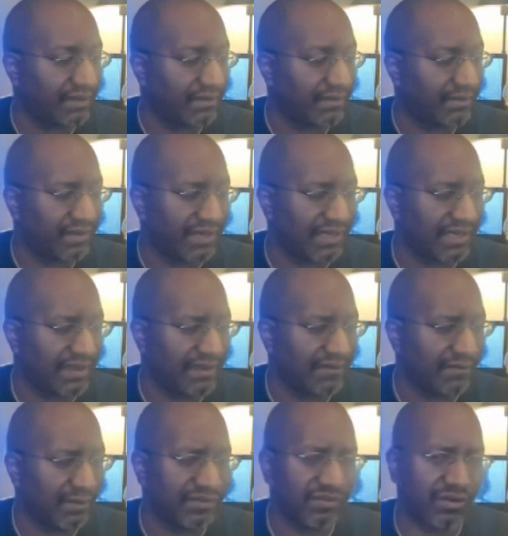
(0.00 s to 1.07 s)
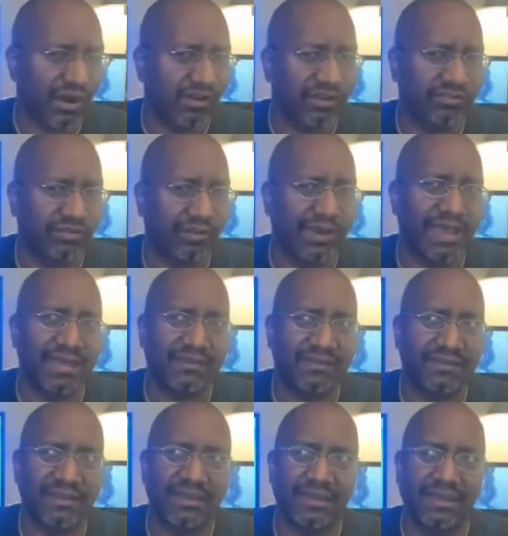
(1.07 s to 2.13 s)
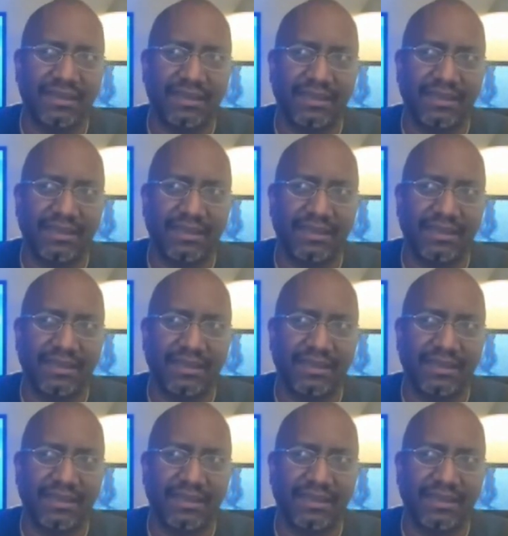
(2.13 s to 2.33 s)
Was it Eve? Was Scarlett Johansson?